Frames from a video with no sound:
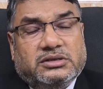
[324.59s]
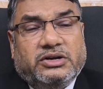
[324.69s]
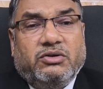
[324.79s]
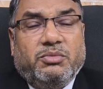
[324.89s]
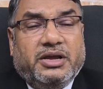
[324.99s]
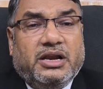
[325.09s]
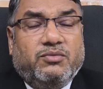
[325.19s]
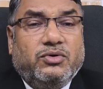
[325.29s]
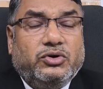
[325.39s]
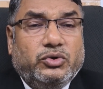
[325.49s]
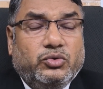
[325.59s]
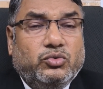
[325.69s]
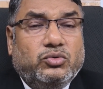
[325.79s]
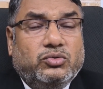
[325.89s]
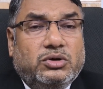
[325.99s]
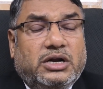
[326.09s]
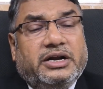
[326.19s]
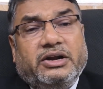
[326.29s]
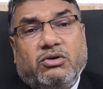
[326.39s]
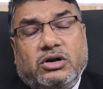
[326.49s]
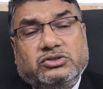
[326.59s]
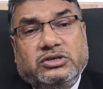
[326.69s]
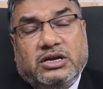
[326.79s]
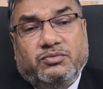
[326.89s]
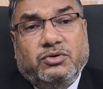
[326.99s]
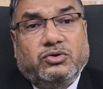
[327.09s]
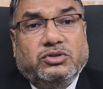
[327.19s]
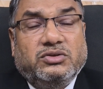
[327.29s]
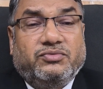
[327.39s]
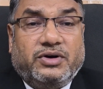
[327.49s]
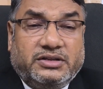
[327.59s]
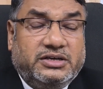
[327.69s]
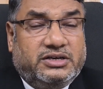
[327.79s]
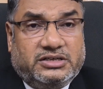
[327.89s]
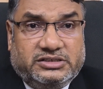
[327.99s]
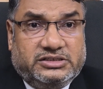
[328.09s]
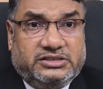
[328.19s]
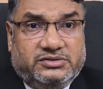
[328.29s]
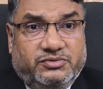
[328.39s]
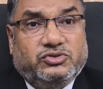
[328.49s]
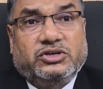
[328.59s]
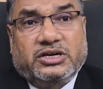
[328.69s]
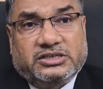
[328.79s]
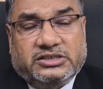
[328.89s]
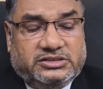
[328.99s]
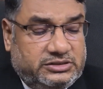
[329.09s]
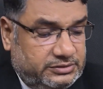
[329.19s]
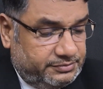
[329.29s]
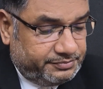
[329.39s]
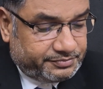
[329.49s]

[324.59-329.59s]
That will be helpful to you, and it will also helpful to the further transactions, future transactions.